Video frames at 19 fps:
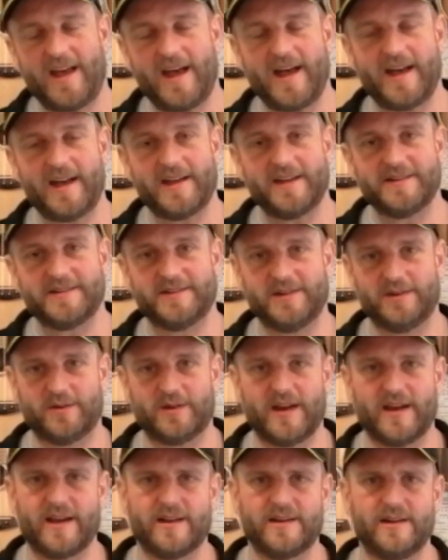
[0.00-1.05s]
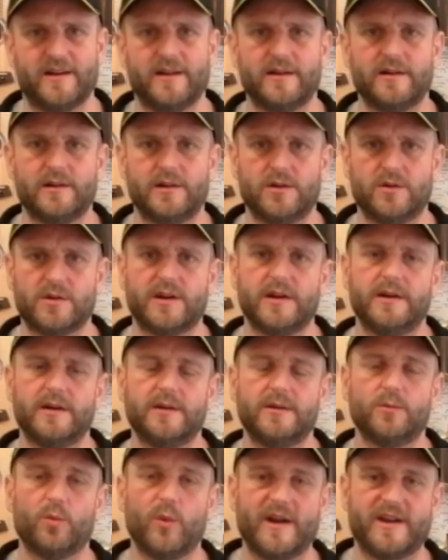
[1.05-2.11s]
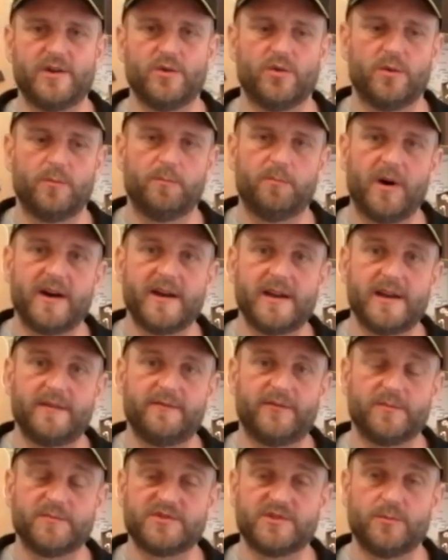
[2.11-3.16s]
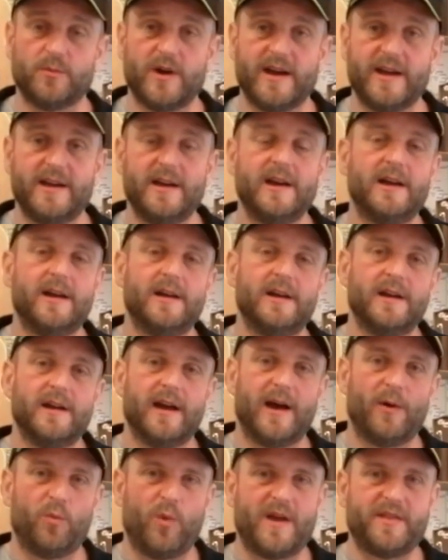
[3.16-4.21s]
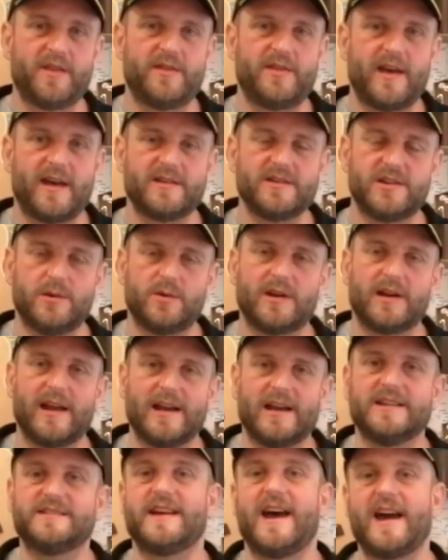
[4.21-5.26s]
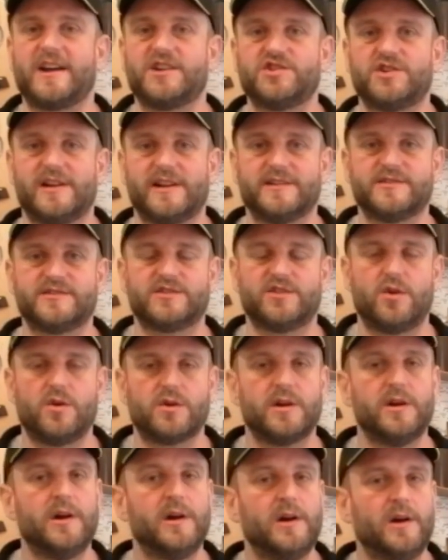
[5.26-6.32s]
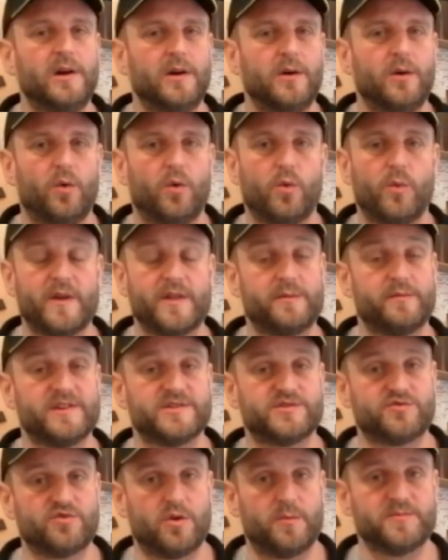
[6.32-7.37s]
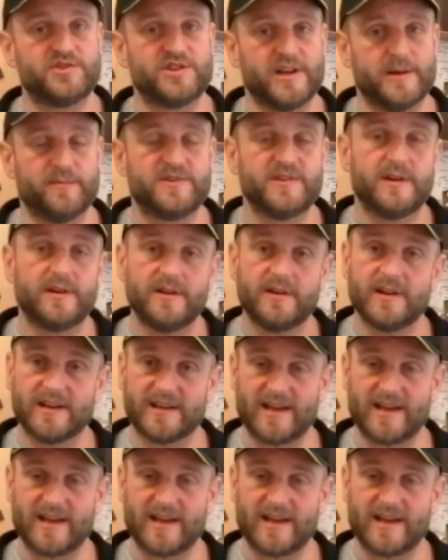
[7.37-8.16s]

And you can look when you're buying from somewhere whether that ukulele is actually in stock or whether it's drop shipped.